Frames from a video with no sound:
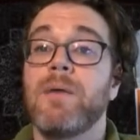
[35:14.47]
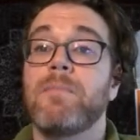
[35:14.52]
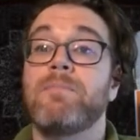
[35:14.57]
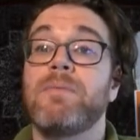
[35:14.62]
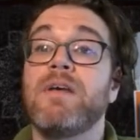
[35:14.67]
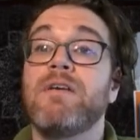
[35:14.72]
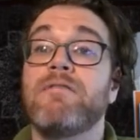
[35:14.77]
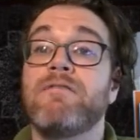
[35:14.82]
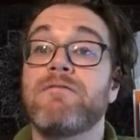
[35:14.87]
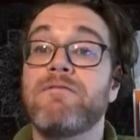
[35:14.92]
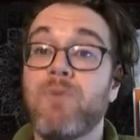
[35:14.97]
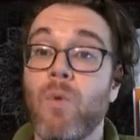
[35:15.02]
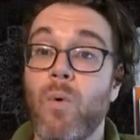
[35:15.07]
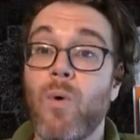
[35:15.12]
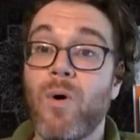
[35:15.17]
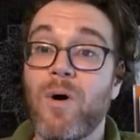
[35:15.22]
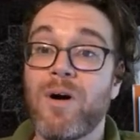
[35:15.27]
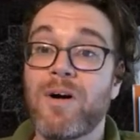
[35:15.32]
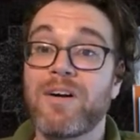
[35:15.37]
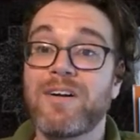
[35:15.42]

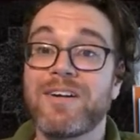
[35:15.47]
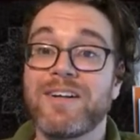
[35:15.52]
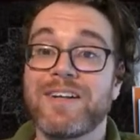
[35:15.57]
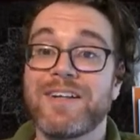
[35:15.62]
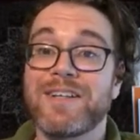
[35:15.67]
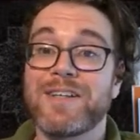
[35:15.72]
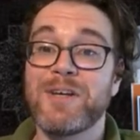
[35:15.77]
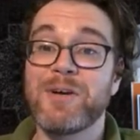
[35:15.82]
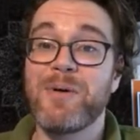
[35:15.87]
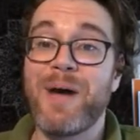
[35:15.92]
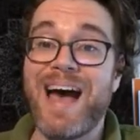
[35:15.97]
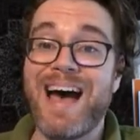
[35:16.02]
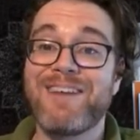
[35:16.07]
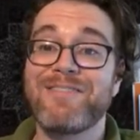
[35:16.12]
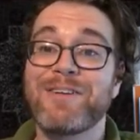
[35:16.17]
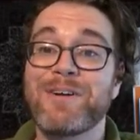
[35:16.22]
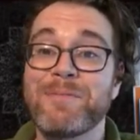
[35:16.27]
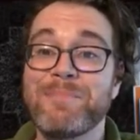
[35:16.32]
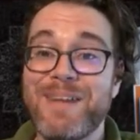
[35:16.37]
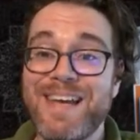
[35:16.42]
before you
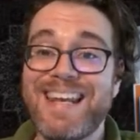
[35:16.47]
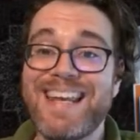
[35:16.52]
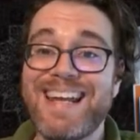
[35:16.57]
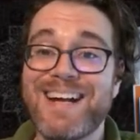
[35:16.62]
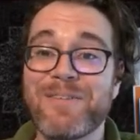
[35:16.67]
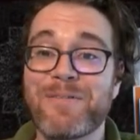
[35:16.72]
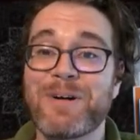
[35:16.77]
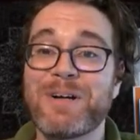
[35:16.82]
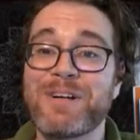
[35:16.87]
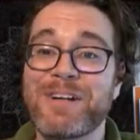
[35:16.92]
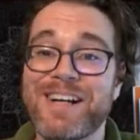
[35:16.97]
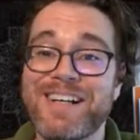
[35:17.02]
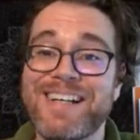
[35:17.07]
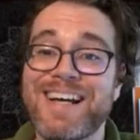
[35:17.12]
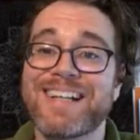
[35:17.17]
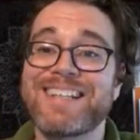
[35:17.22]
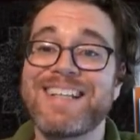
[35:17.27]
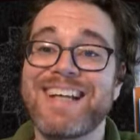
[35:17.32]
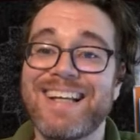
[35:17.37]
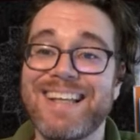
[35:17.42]
have your meeting where you're
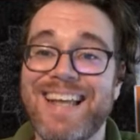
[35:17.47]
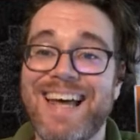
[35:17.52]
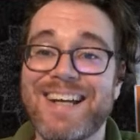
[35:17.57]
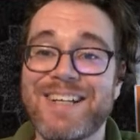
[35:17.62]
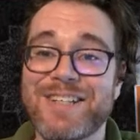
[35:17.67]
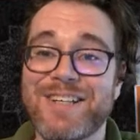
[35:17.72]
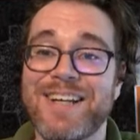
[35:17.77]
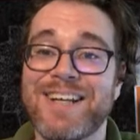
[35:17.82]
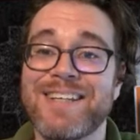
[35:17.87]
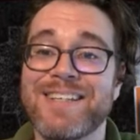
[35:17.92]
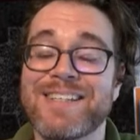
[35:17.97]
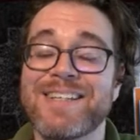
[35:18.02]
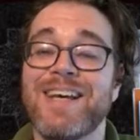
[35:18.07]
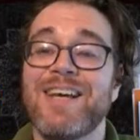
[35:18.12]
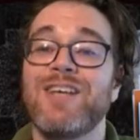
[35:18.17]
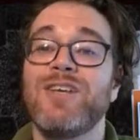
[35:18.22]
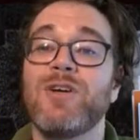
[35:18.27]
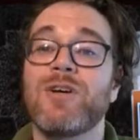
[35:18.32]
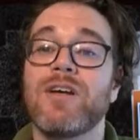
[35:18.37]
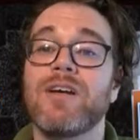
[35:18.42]
conducting elections,
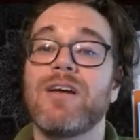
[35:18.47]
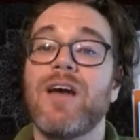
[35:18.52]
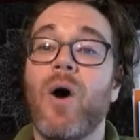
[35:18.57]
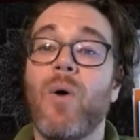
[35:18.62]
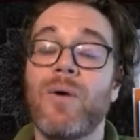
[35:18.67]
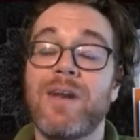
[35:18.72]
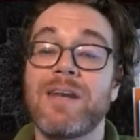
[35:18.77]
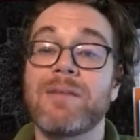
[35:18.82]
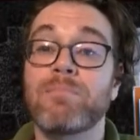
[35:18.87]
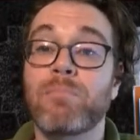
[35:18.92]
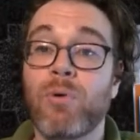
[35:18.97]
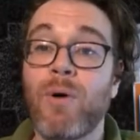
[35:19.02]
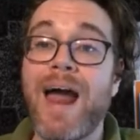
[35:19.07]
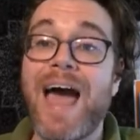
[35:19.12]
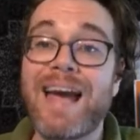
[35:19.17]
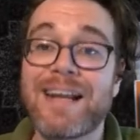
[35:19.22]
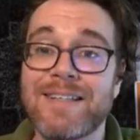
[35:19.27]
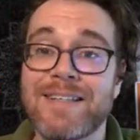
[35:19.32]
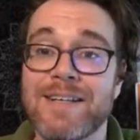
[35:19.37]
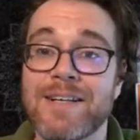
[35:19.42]
you can go in and
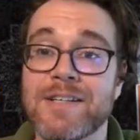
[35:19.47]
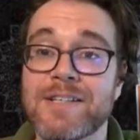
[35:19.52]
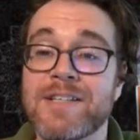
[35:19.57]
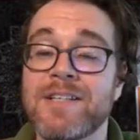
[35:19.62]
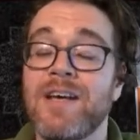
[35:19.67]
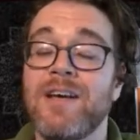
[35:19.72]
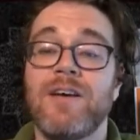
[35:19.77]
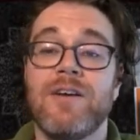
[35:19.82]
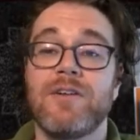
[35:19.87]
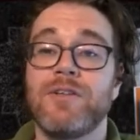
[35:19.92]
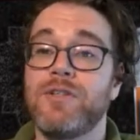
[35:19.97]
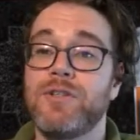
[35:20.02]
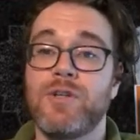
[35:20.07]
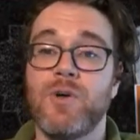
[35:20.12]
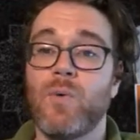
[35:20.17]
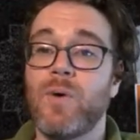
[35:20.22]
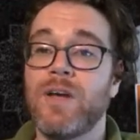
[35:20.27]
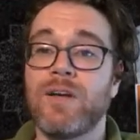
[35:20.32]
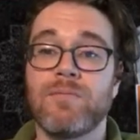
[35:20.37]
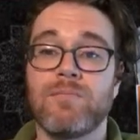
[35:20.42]
practice
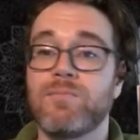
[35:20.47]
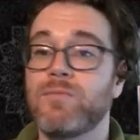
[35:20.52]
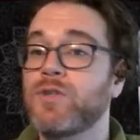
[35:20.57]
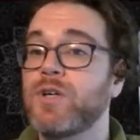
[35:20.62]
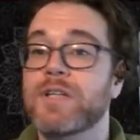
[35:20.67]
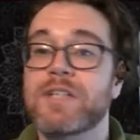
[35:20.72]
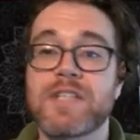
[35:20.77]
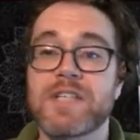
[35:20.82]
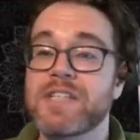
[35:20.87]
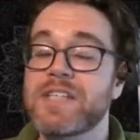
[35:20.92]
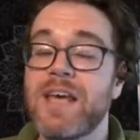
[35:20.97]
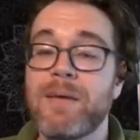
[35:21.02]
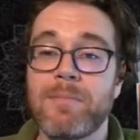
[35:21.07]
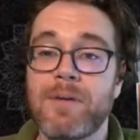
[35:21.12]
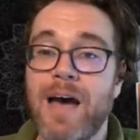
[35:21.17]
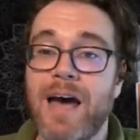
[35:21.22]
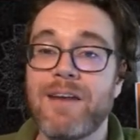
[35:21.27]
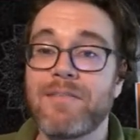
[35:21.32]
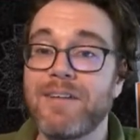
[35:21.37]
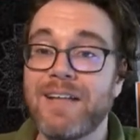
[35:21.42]
doing just the same
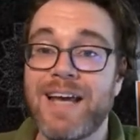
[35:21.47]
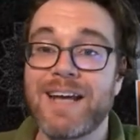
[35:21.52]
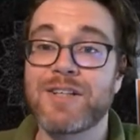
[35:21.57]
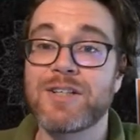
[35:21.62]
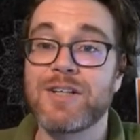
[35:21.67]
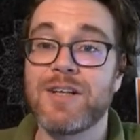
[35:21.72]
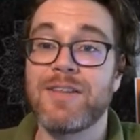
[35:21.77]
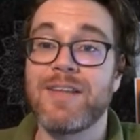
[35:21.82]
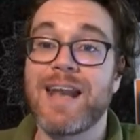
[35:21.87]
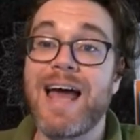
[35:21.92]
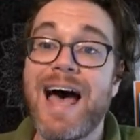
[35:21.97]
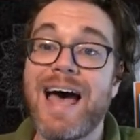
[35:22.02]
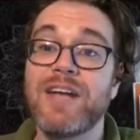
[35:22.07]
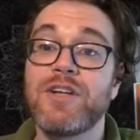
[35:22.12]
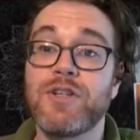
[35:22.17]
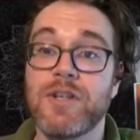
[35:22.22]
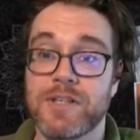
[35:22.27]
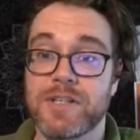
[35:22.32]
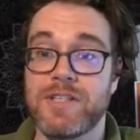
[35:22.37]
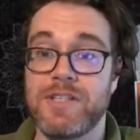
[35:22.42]
kind of election that I
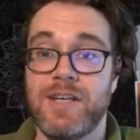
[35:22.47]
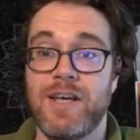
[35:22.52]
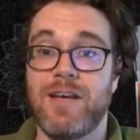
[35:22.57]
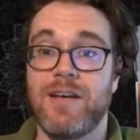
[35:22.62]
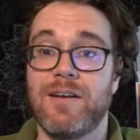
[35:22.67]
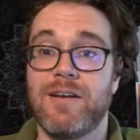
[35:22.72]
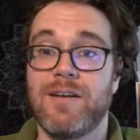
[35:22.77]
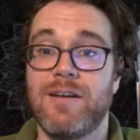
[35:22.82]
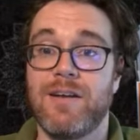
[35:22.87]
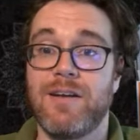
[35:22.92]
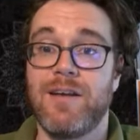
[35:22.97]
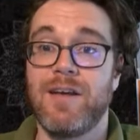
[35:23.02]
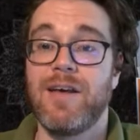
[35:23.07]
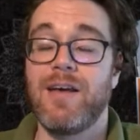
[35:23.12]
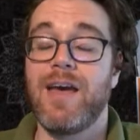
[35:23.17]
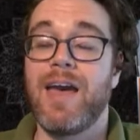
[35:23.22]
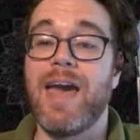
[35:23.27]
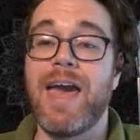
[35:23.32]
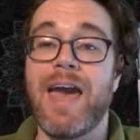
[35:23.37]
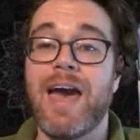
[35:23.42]
just did,
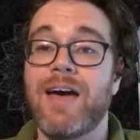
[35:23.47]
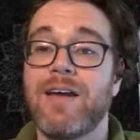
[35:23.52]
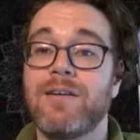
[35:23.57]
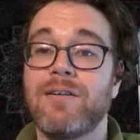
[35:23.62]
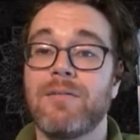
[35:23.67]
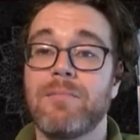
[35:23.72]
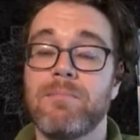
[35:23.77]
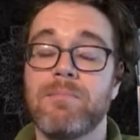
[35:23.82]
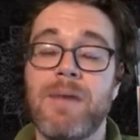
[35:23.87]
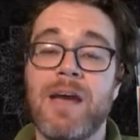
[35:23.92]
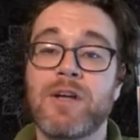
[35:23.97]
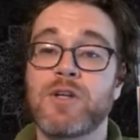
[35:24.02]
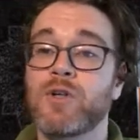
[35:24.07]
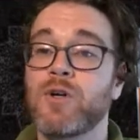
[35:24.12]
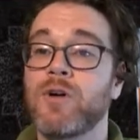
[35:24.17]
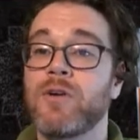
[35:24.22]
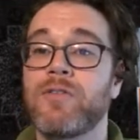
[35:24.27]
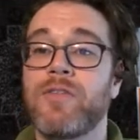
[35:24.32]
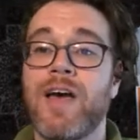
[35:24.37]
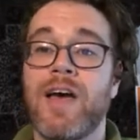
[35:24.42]
and make
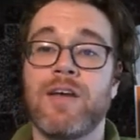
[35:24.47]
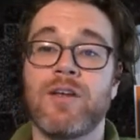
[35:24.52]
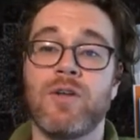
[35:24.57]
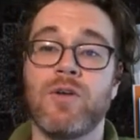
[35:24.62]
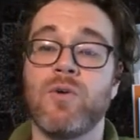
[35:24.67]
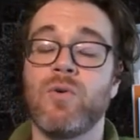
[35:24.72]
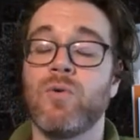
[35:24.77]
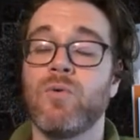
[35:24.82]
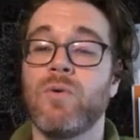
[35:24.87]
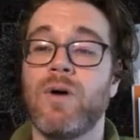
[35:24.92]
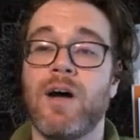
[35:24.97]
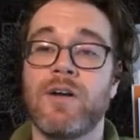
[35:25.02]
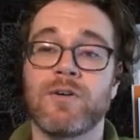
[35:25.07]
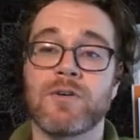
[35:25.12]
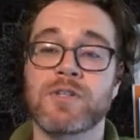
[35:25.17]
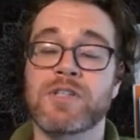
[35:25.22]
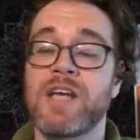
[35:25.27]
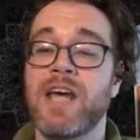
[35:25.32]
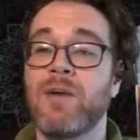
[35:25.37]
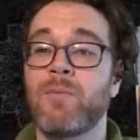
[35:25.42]
sure that you
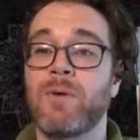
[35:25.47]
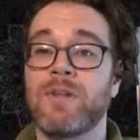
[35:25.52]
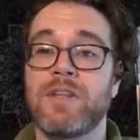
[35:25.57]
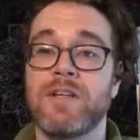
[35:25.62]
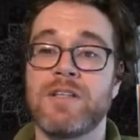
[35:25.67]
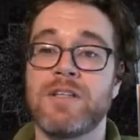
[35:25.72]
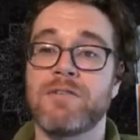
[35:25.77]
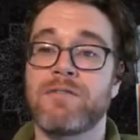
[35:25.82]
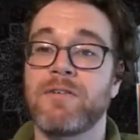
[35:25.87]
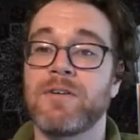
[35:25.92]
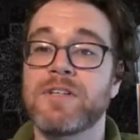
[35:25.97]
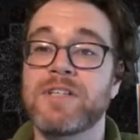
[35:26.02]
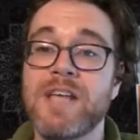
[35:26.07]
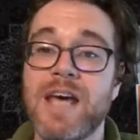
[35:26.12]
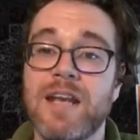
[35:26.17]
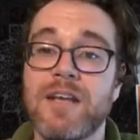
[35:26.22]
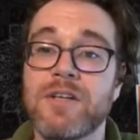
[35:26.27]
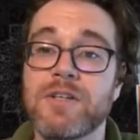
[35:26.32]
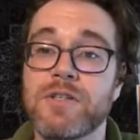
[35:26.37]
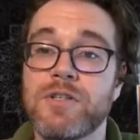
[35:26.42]
understand what the different
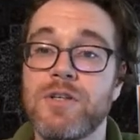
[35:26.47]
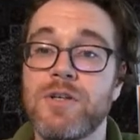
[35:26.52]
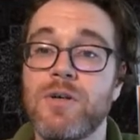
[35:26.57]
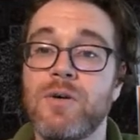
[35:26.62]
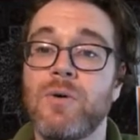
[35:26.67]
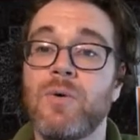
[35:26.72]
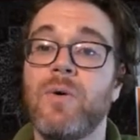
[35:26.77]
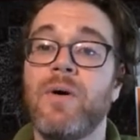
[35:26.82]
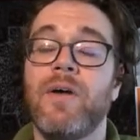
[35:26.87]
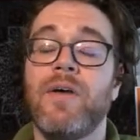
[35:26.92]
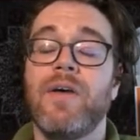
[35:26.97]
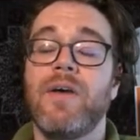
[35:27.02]
settings do,